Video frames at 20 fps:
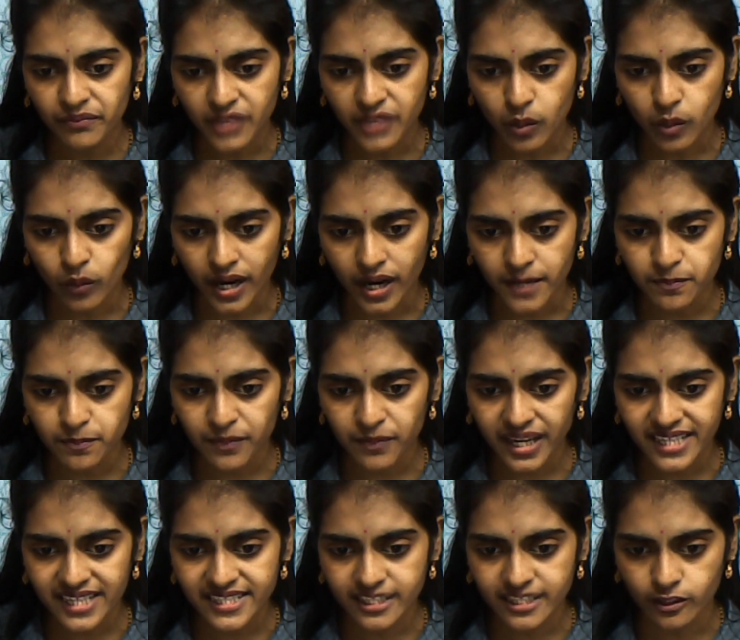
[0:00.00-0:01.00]
1
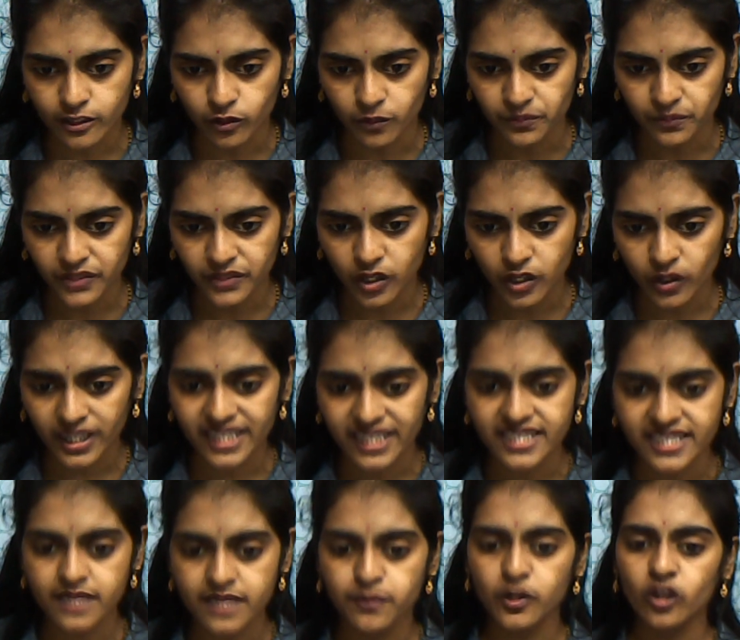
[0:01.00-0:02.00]
by 0. Okay,
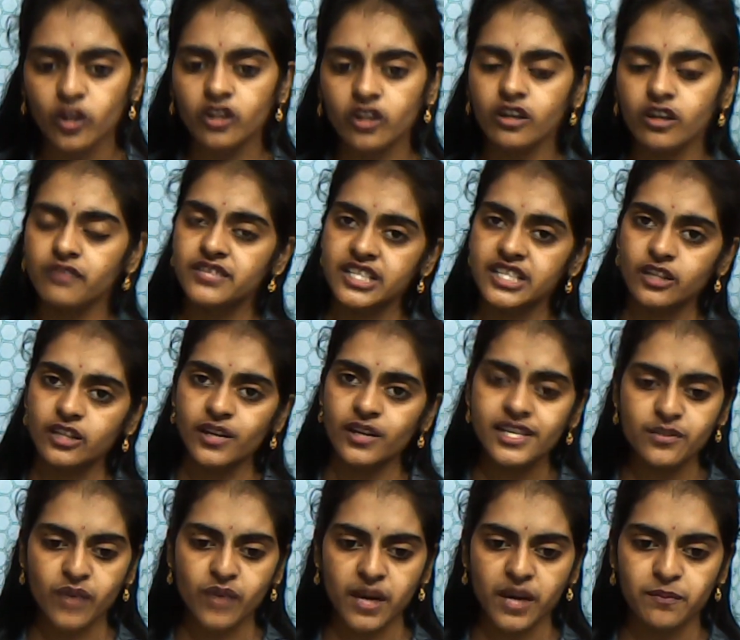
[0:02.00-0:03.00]
reciprocal of 0
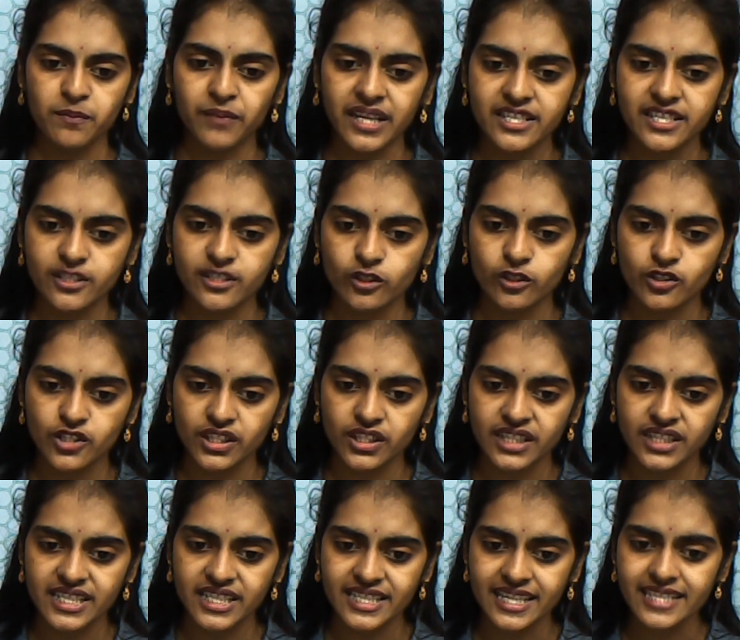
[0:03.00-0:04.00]
is 1 by 0. So
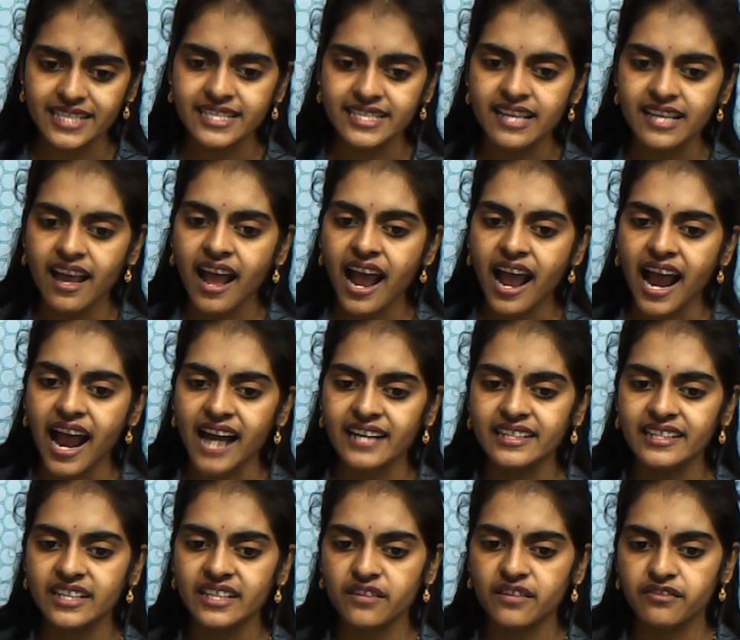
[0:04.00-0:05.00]
this is
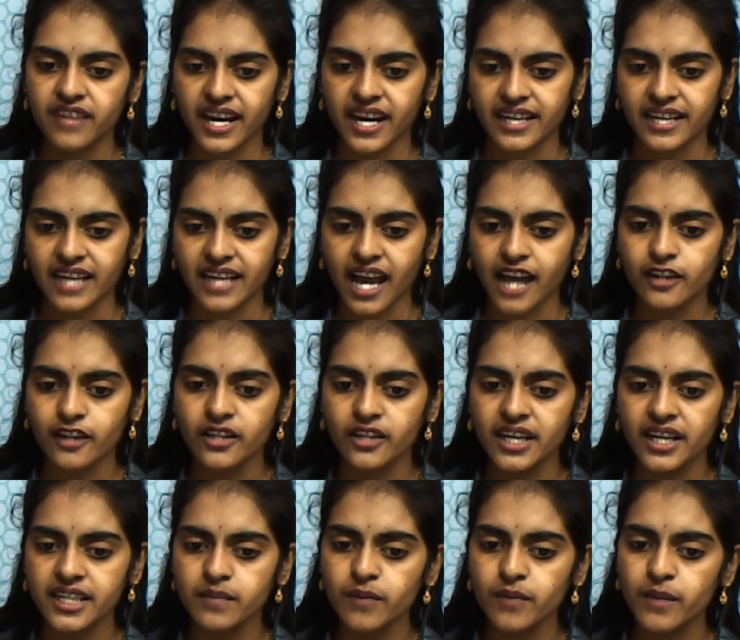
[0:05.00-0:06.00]
undefined. Are you
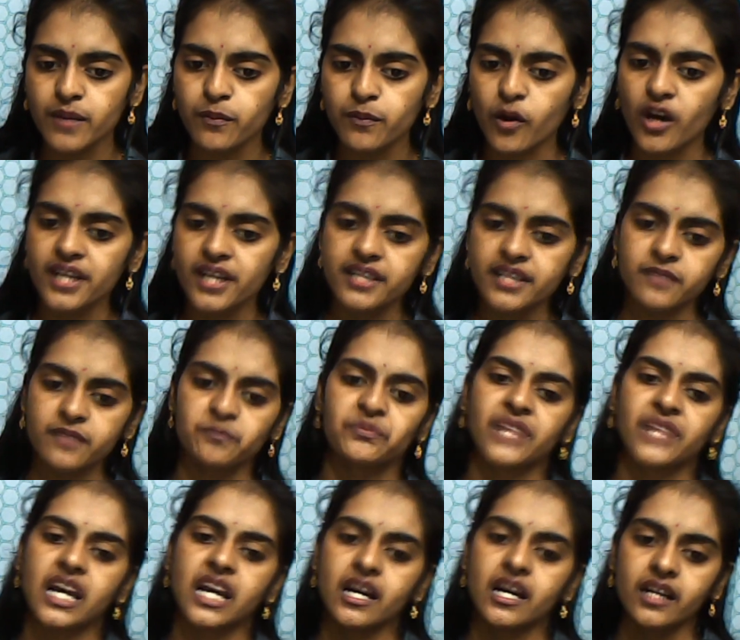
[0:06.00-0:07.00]
getting my point?
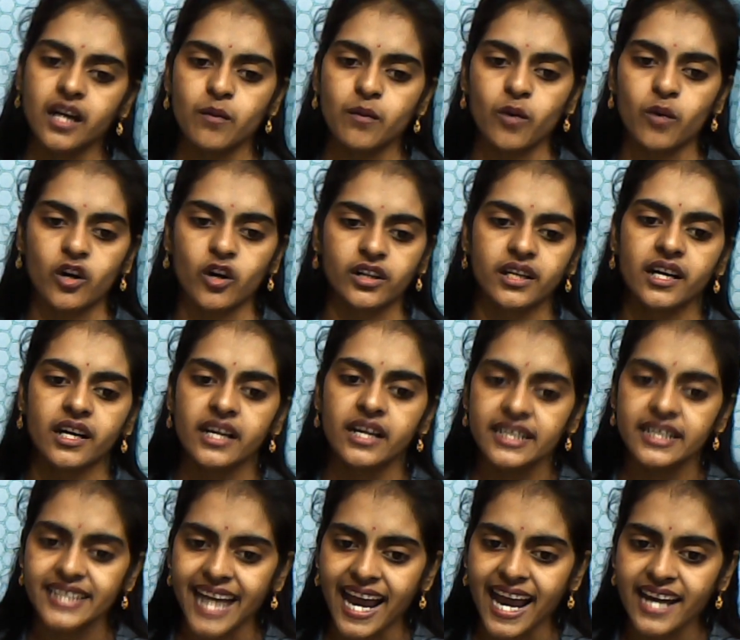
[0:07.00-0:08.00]
Come on.
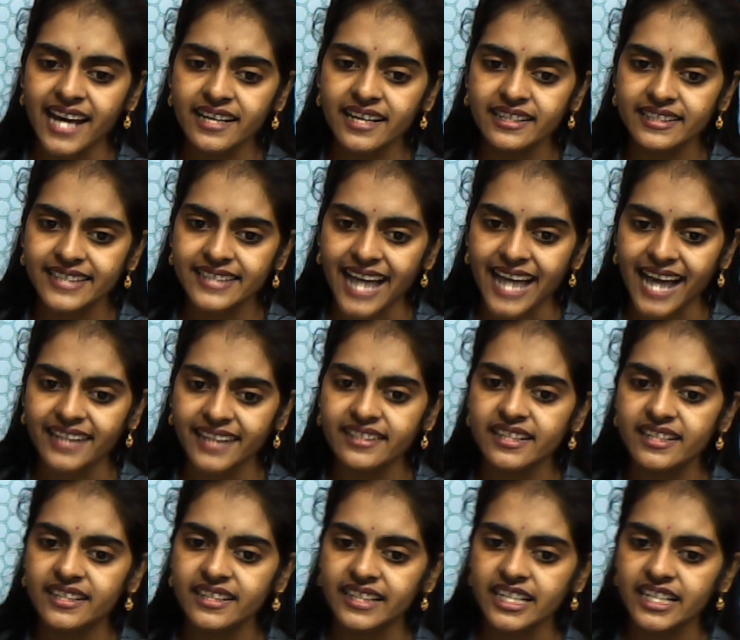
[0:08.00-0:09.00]
Tan
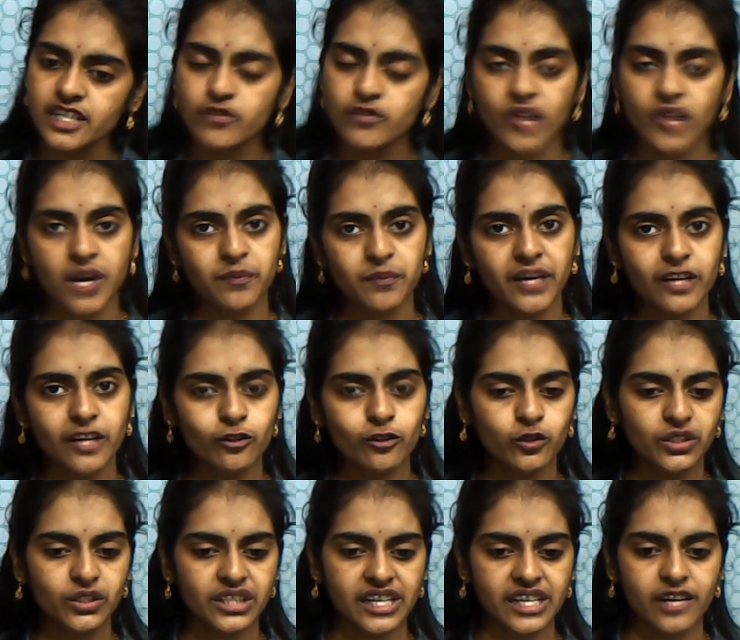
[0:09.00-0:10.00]
30 is 1 by
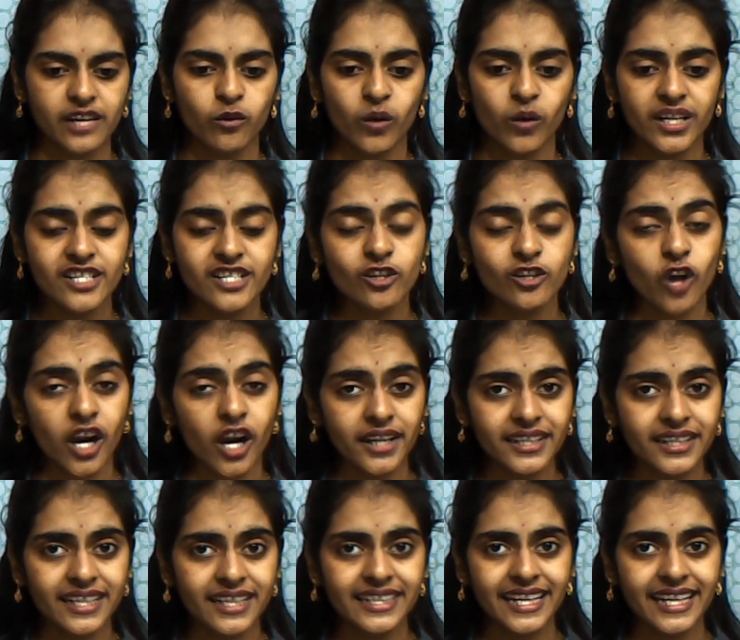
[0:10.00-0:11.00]
root 3. What is cot
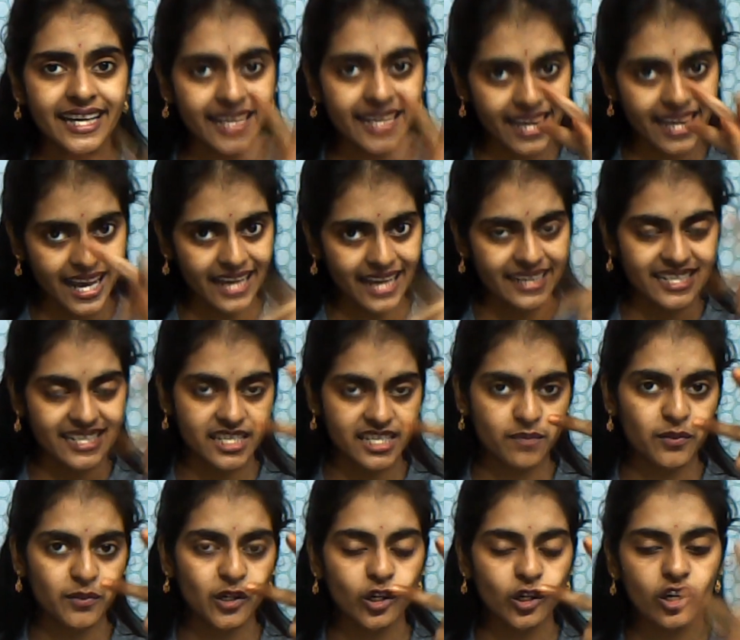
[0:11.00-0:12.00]
30?
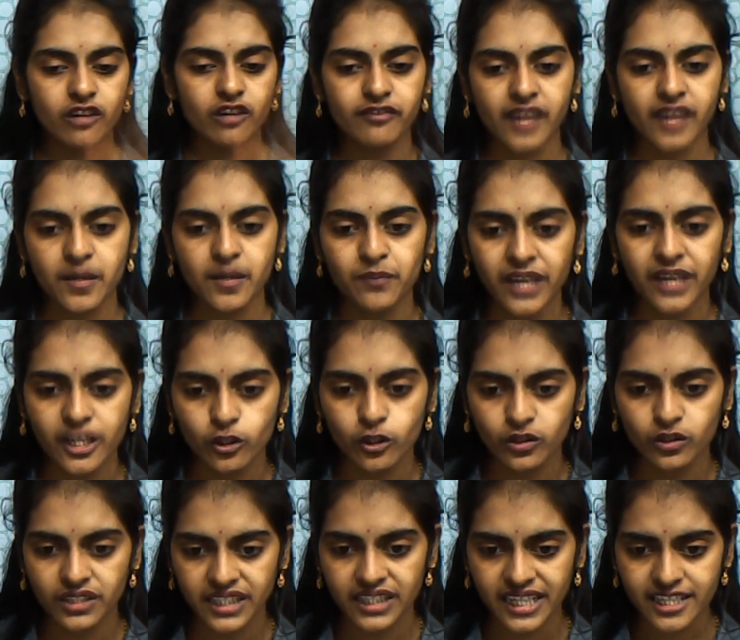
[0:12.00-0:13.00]
Reciprocal of 1 by
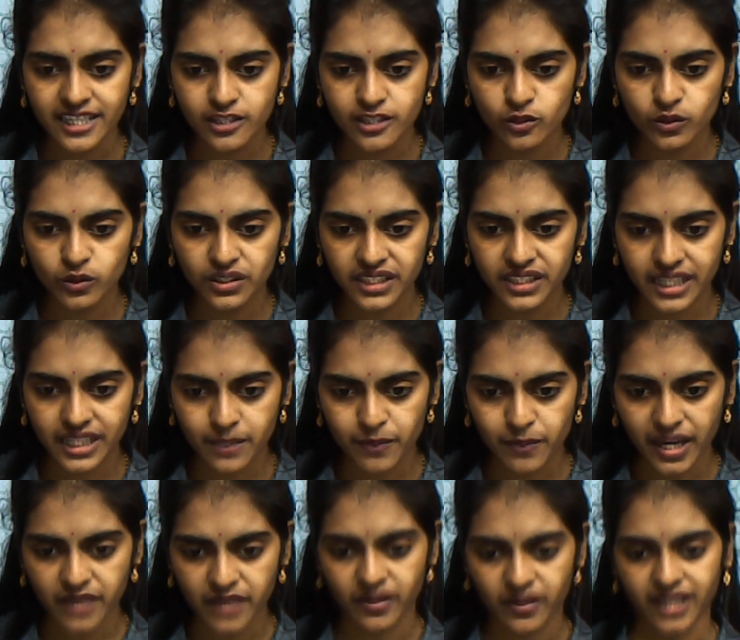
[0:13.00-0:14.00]
root 3 is root 3
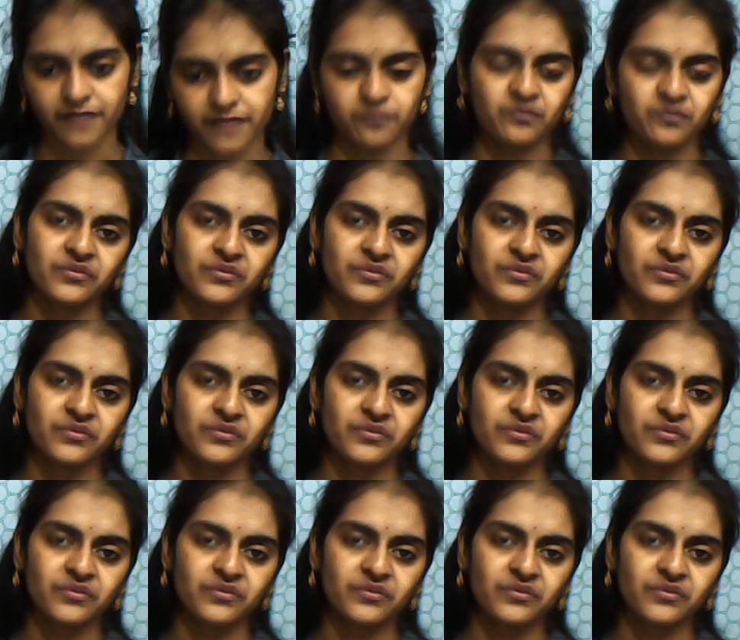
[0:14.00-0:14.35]
by 1.